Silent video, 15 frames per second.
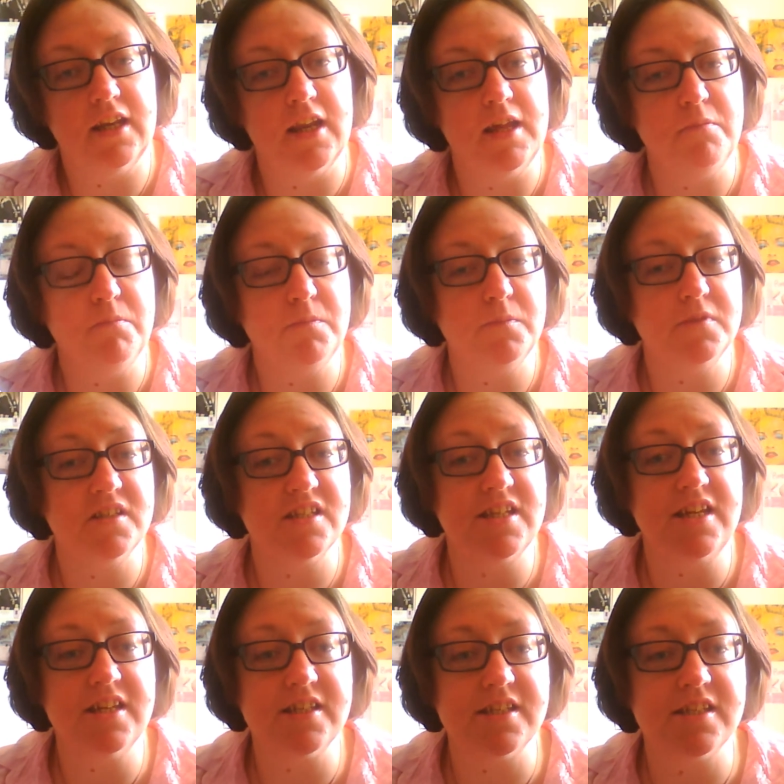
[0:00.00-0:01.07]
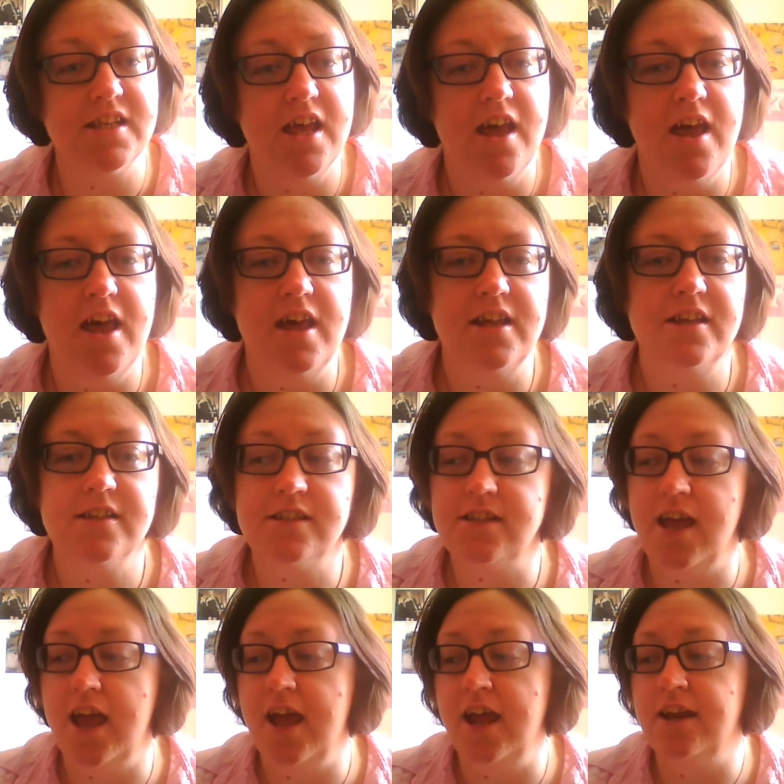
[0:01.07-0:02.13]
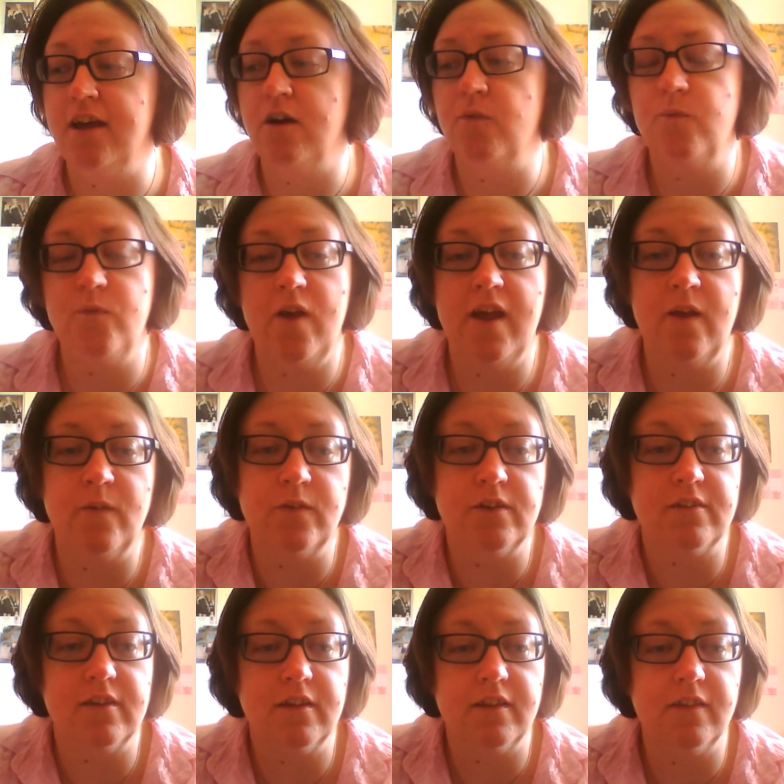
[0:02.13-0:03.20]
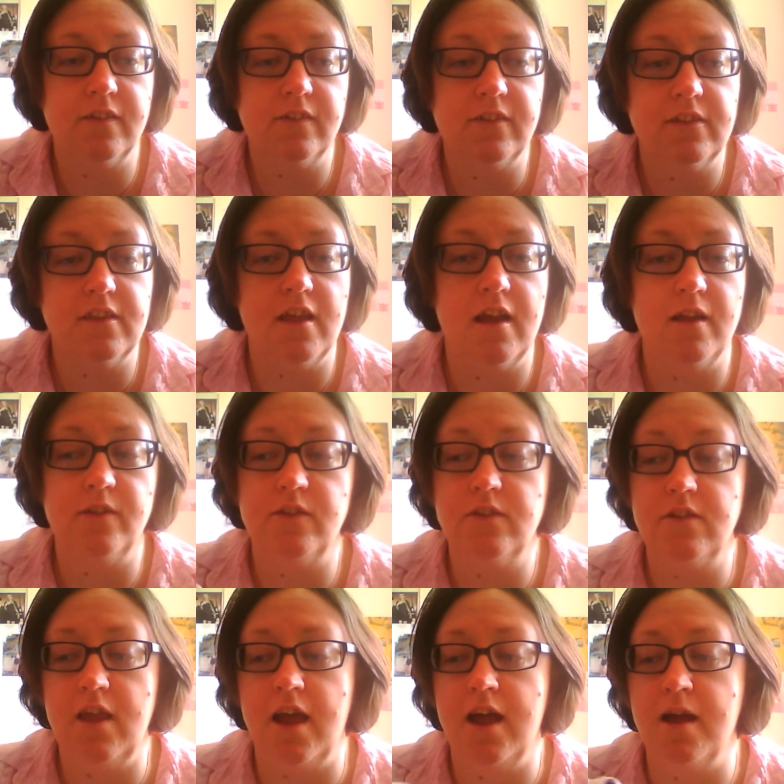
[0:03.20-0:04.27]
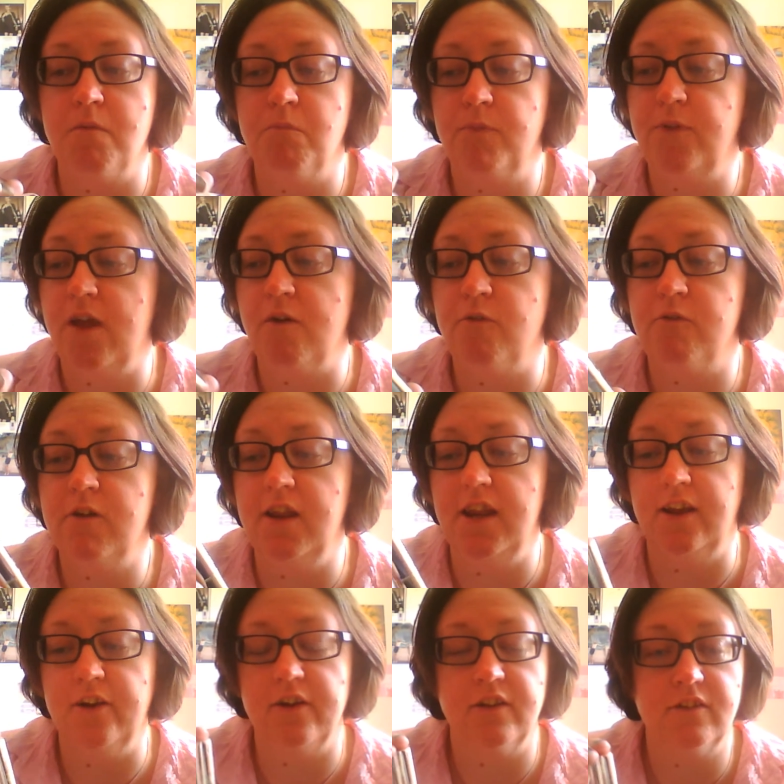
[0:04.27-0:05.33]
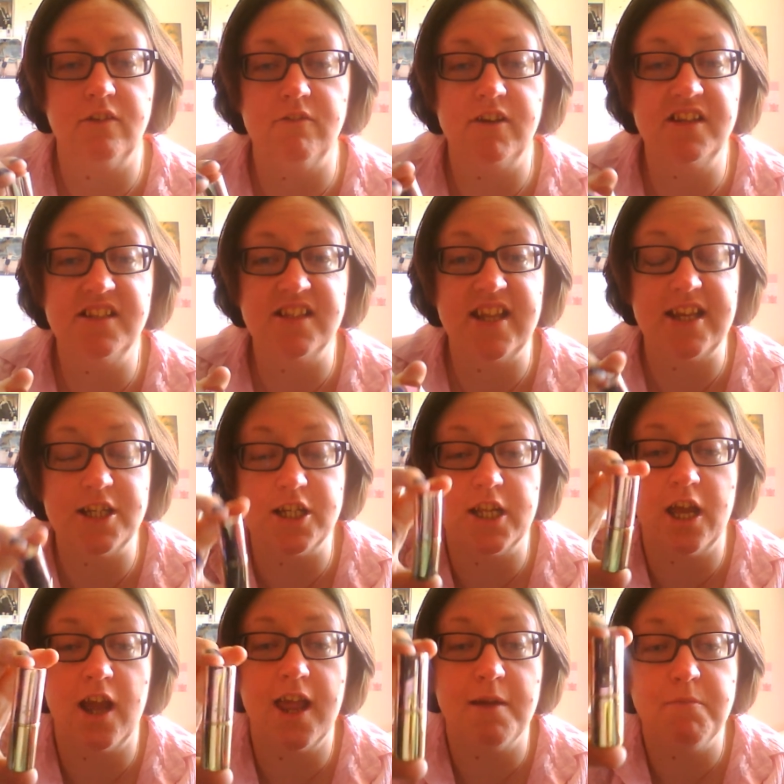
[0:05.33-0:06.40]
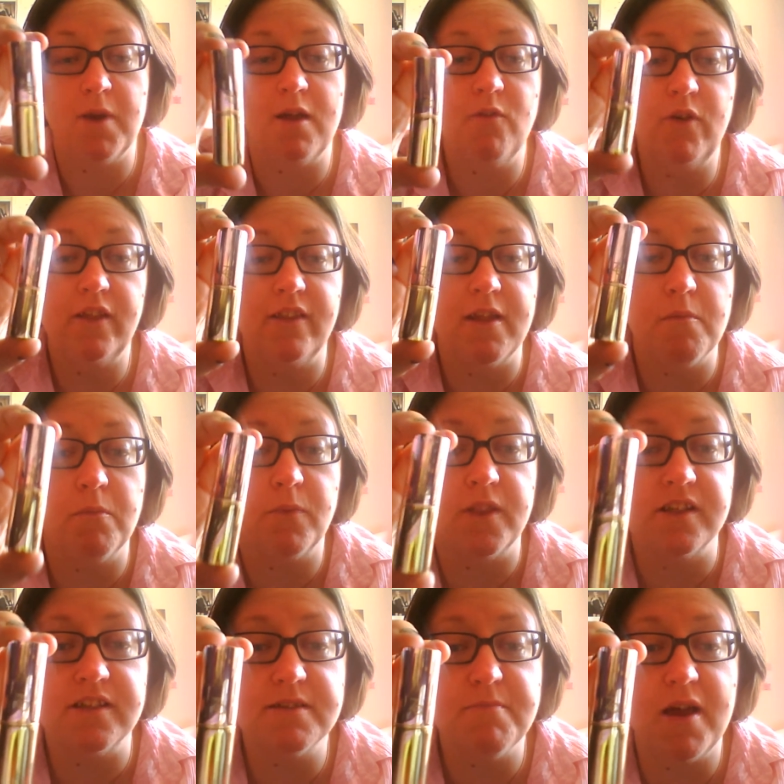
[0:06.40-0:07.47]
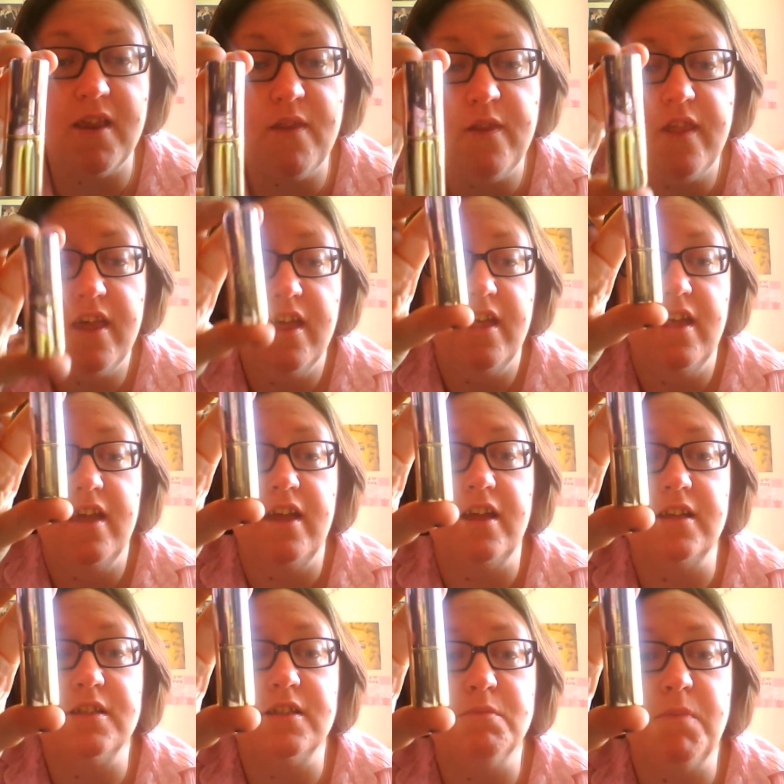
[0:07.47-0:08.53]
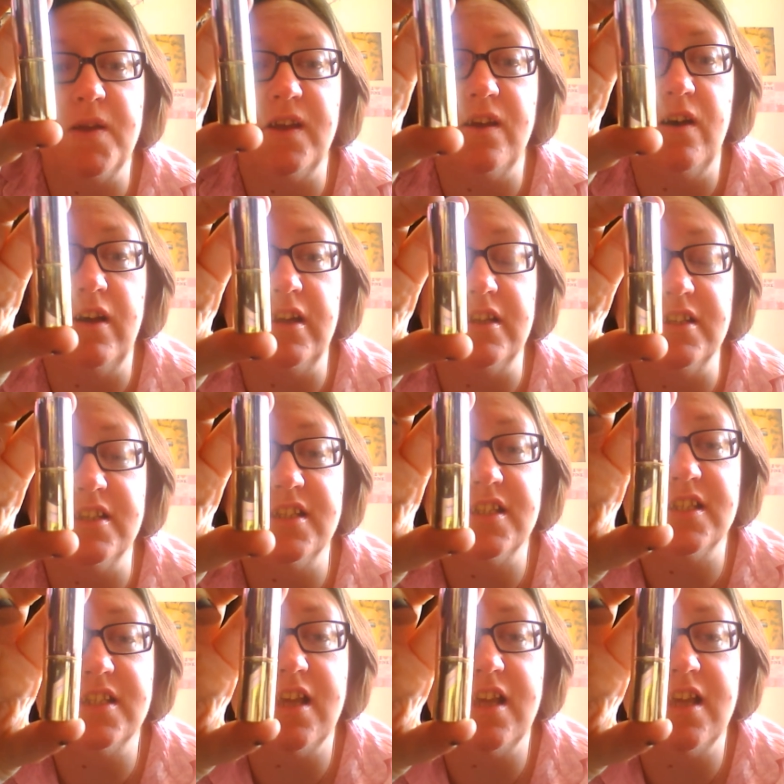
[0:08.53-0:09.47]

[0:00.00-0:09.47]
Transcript: lipsticks and I've found um, they're really good. The reason actually I am loving them this month is because